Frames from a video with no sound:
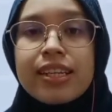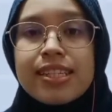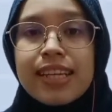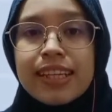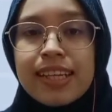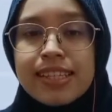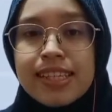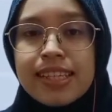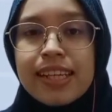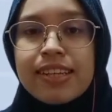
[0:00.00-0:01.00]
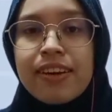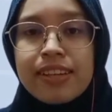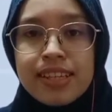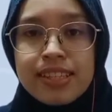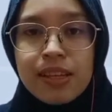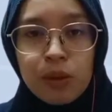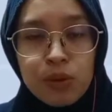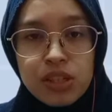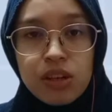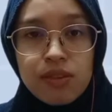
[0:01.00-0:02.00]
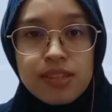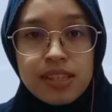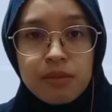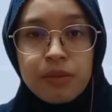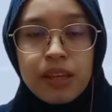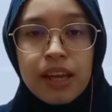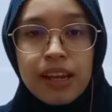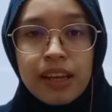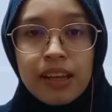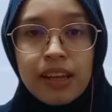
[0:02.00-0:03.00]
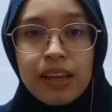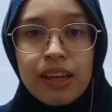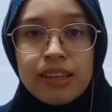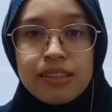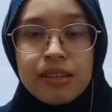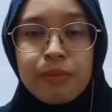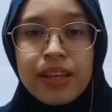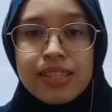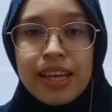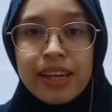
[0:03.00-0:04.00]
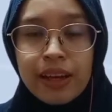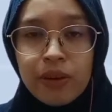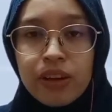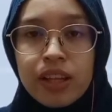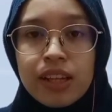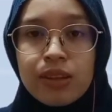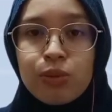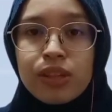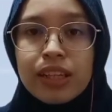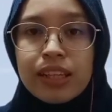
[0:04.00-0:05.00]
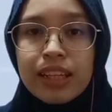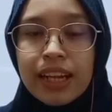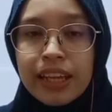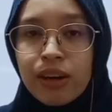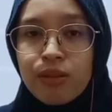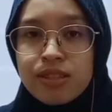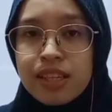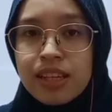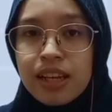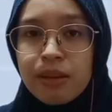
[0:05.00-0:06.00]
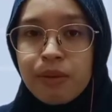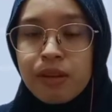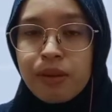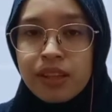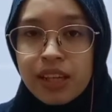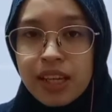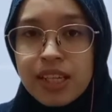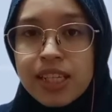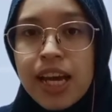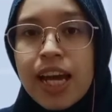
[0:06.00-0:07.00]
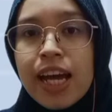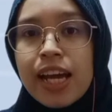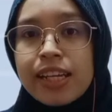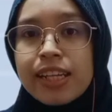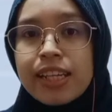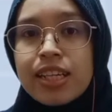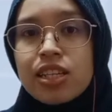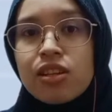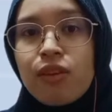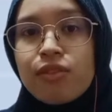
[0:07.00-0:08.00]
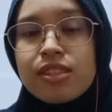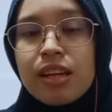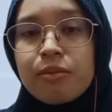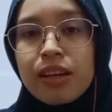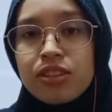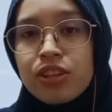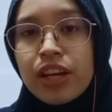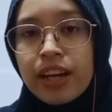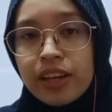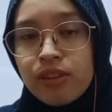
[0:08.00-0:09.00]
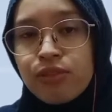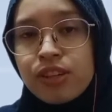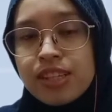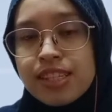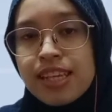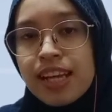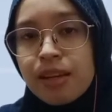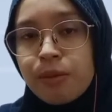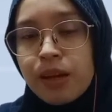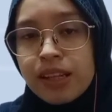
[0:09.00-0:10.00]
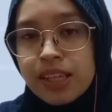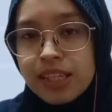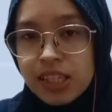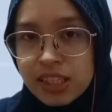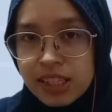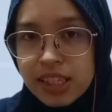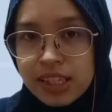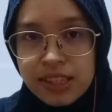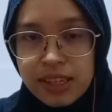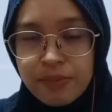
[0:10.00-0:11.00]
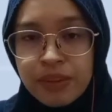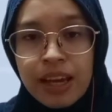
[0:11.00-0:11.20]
This suggesting that there is inclusion of cinnamic acid anion into the interlayer of zinc aluminum LDH and the negation of some nitrate anion from the zinc aluminum LDH intergallery.